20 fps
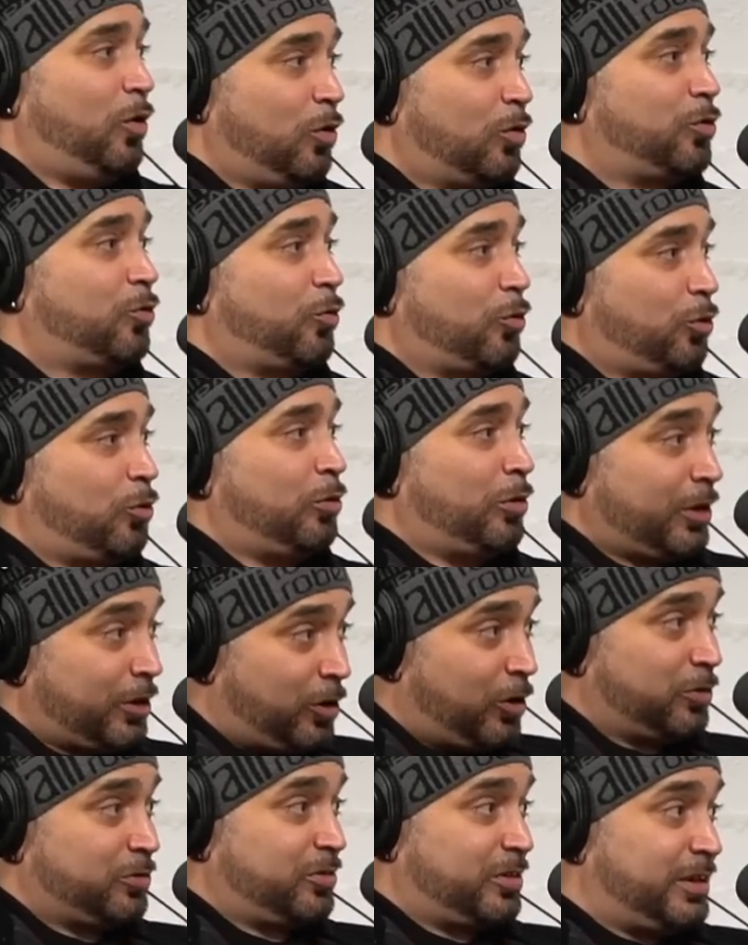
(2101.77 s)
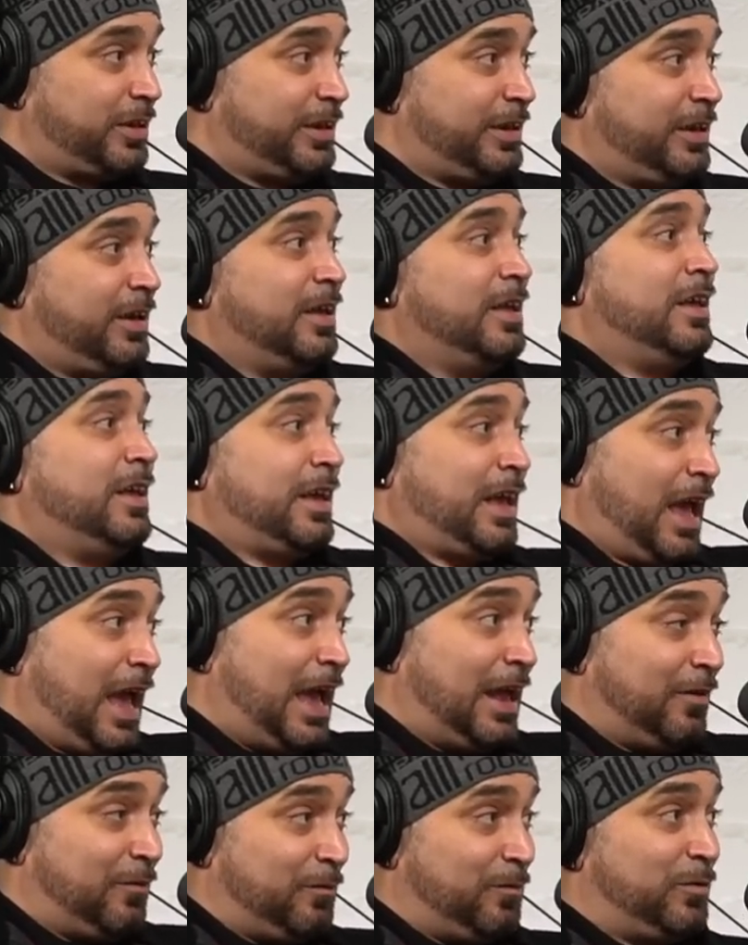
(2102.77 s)
crew, Lenowski,
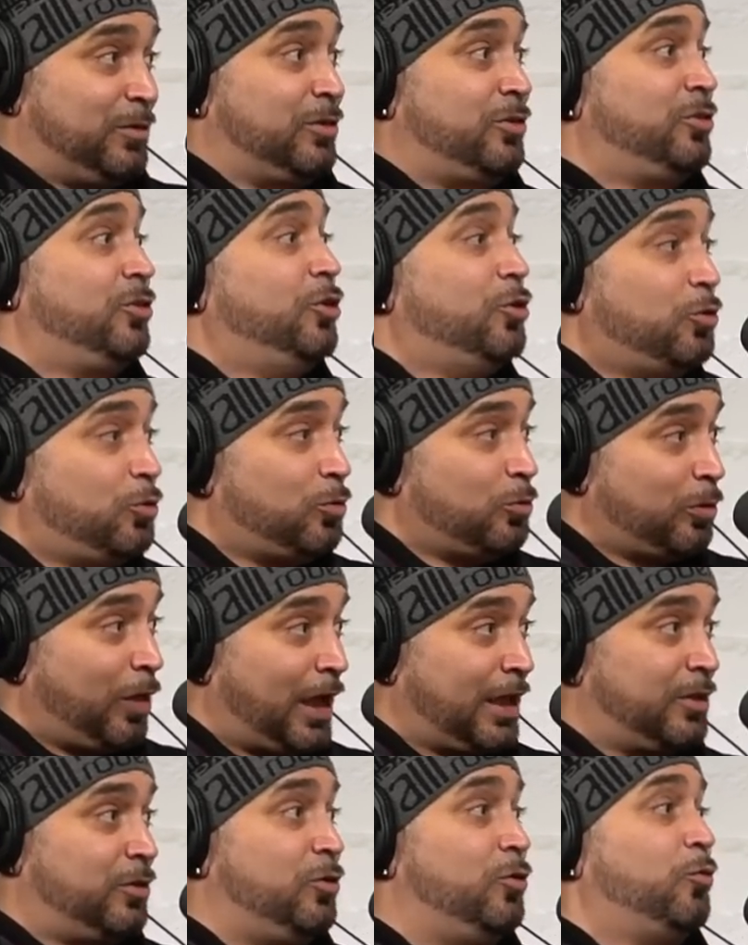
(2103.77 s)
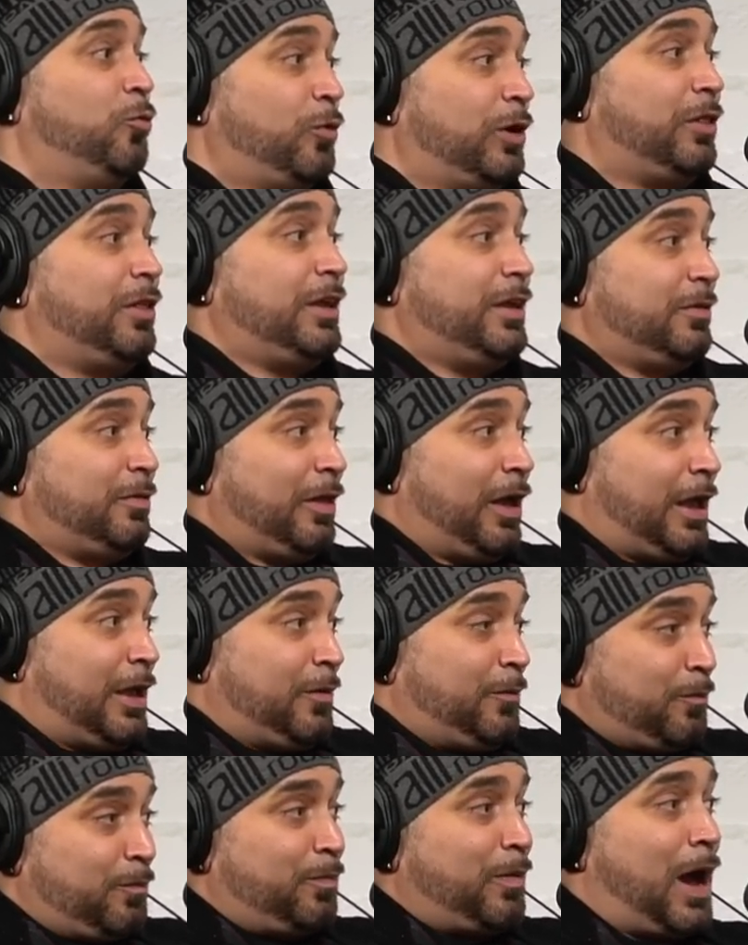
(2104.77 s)
and you really like
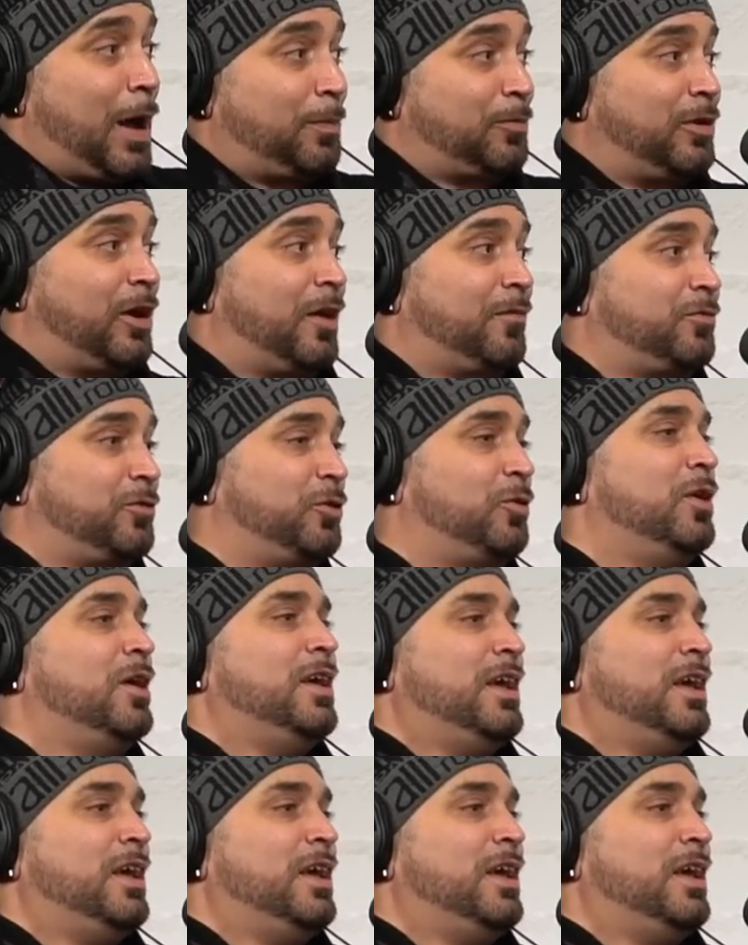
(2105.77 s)
popped off too.